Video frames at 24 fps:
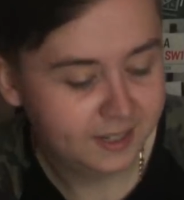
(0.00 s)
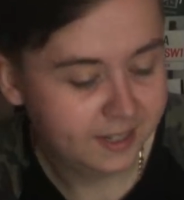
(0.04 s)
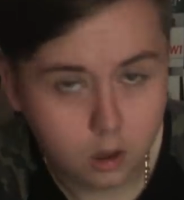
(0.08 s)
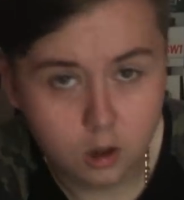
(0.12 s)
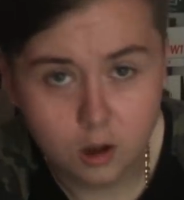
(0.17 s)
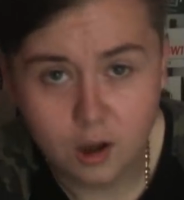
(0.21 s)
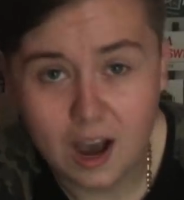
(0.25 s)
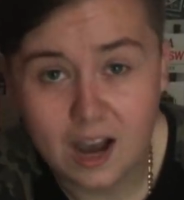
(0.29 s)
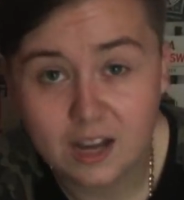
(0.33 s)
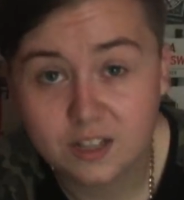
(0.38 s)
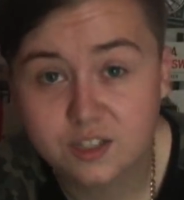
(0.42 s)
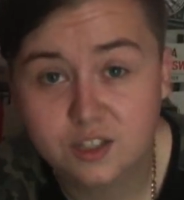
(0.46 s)

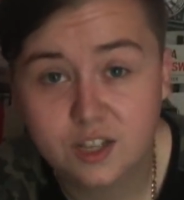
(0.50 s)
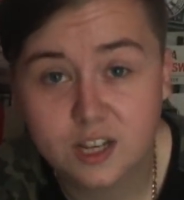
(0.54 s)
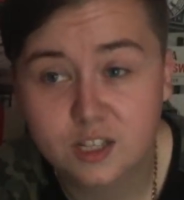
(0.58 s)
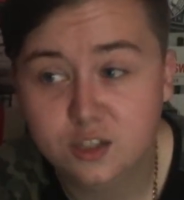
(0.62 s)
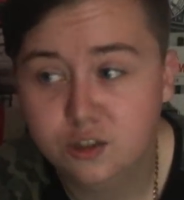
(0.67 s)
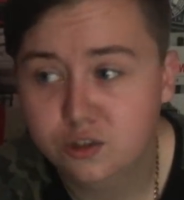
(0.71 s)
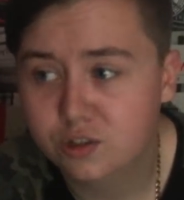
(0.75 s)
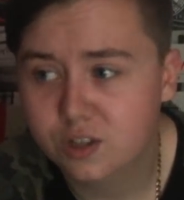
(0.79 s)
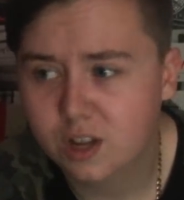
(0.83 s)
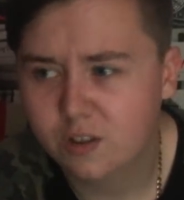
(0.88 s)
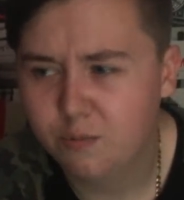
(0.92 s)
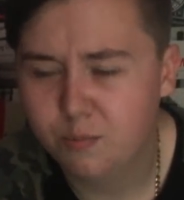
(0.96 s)
I'd say
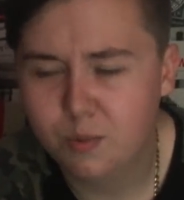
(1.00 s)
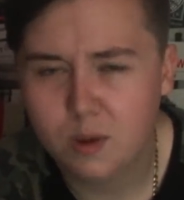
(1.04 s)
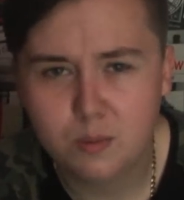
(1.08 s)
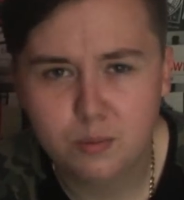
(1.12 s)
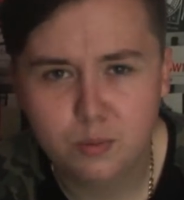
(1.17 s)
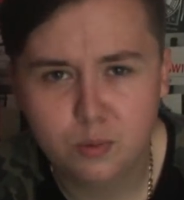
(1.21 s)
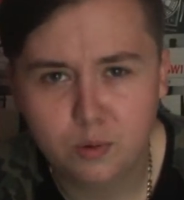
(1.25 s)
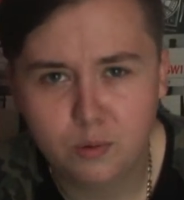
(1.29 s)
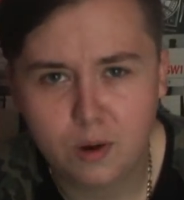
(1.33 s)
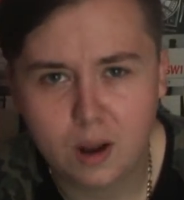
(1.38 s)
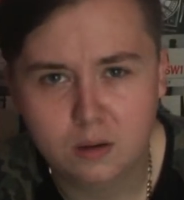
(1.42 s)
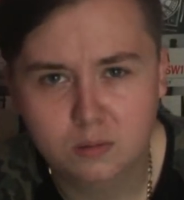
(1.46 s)
just have
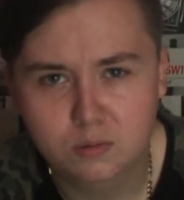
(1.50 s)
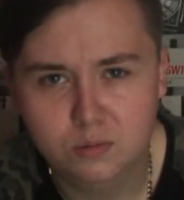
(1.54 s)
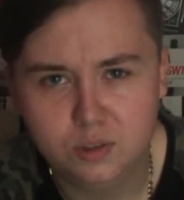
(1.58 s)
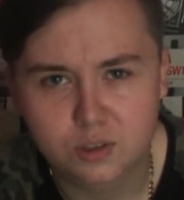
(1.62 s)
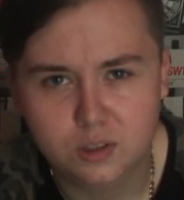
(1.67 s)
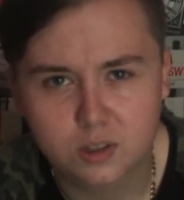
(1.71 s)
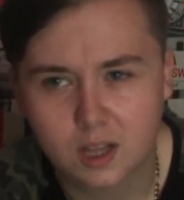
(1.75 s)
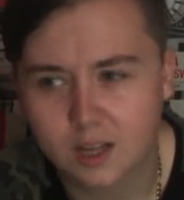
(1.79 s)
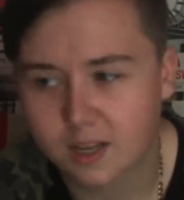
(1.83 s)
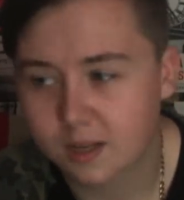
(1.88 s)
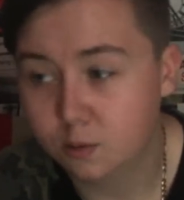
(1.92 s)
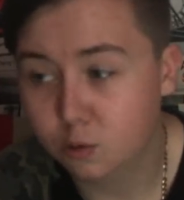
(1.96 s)
people around
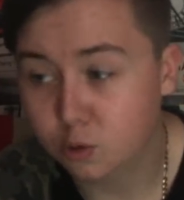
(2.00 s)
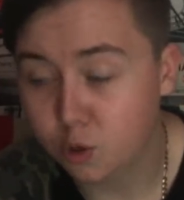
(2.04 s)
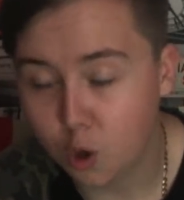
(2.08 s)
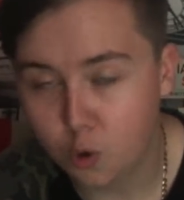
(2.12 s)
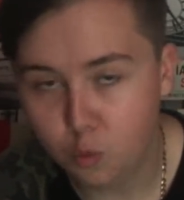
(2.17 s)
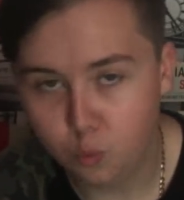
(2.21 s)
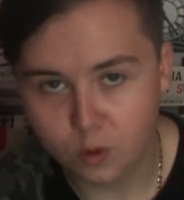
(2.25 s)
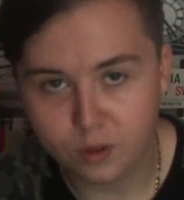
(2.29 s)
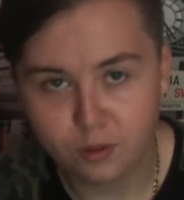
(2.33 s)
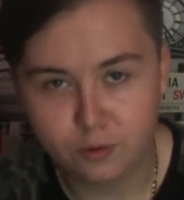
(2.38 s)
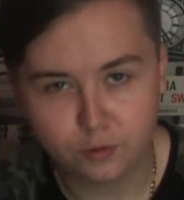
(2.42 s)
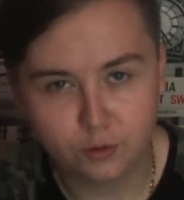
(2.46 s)
you, like go
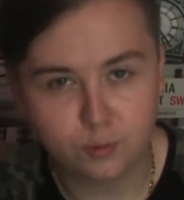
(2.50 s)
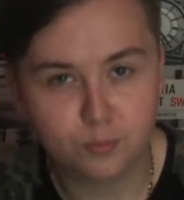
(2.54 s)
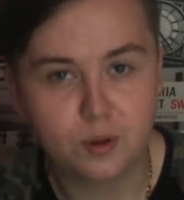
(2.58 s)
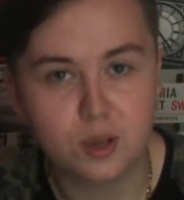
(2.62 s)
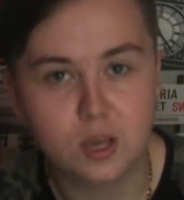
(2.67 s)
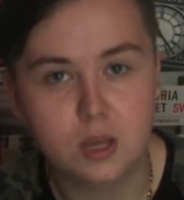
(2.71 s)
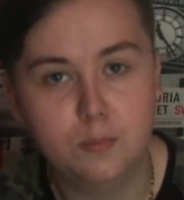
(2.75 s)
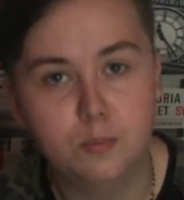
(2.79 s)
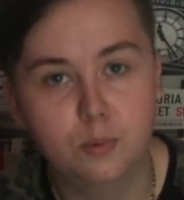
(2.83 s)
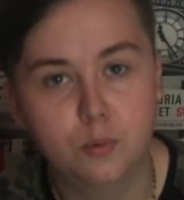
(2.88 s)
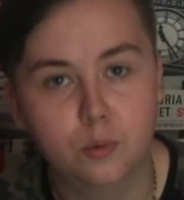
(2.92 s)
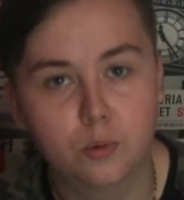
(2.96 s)
with other
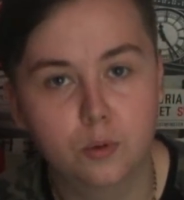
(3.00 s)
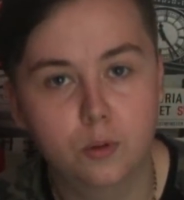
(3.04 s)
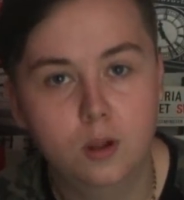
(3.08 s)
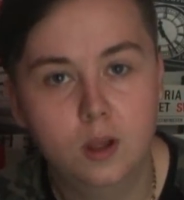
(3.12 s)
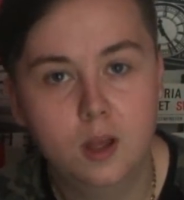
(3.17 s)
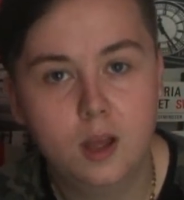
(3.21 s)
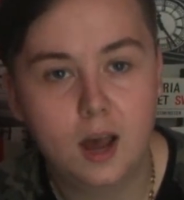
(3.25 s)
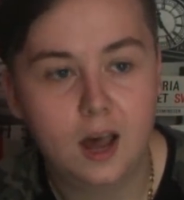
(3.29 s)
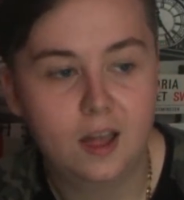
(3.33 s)
people,